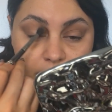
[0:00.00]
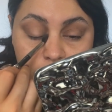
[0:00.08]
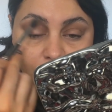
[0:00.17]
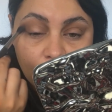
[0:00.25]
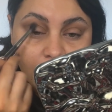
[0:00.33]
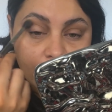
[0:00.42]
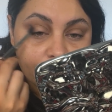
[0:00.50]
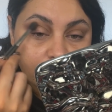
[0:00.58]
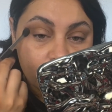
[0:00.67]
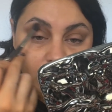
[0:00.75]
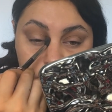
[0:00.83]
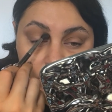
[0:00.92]
to
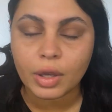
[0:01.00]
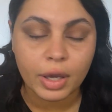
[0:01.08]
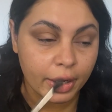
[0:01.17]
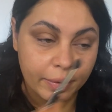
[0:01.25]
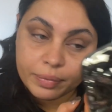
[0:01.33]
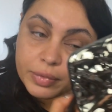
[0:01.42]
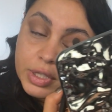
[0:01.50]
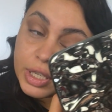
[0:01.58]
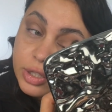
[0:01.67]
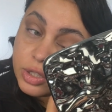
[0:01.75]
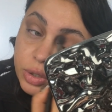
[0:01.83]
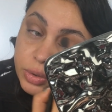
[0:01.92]
you. Okay,
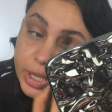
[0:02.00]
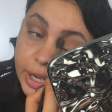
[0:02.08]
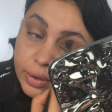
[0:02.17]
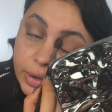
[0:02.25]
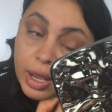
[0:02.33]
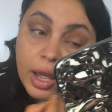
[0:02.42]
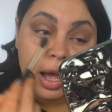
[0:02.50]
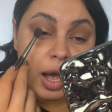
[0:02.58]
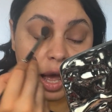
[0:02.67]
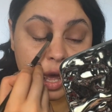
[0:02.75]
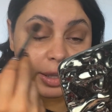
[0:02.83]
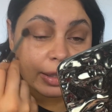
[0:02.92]
sandstone down.
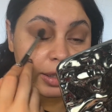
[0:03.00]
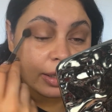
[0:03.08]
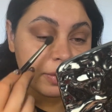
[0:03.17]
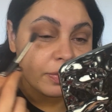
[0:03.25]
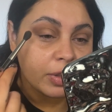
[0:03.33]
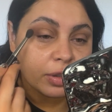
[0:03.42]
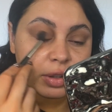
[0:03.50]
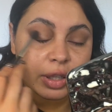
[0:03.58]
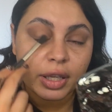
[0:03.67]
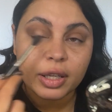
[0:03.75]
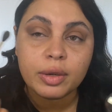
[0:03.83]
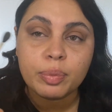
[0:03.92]
I leave the
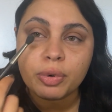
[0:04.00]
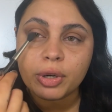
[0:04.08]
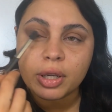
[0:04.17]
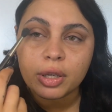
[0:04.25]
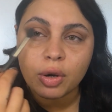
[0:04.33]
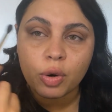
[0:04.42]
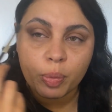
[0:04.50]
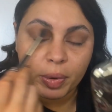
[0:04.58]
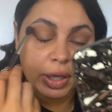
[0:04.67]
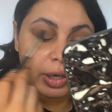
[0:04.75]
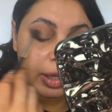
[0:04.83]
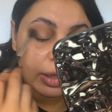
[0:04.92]
lid pretty
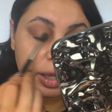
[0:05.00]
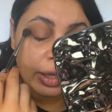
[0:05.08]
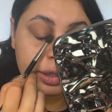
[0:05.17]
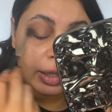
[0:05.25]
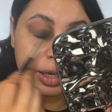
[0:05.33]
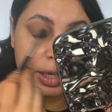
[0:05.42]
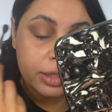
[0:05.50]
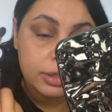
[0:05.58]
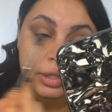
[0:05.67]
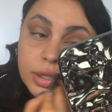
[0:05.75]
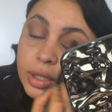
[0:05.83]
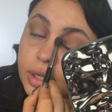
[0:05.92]
open and like light,
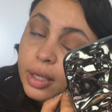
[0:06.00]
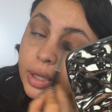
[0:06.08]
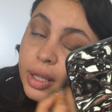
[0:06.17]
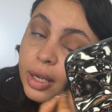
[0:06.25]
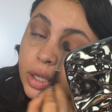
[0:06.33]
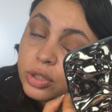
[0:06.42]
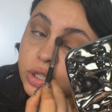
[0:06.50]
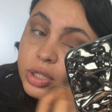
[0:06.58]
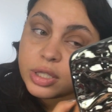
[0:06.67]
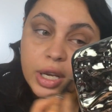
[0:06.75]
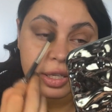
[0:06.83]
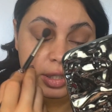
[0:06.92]
and then I'll just
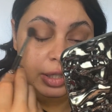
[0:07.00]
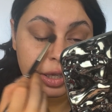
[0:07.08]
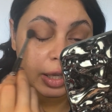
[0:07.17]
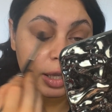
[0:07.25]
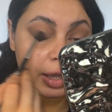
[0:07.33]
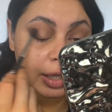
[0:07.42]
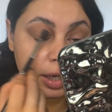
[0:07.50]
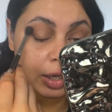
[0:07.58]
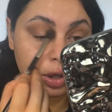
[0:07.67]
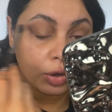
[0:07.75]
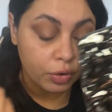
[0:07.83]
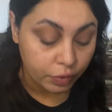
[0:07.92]
dust like a
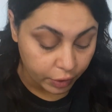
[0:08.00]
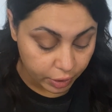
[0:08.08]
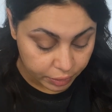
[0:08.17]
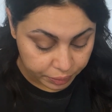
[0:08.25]
little over.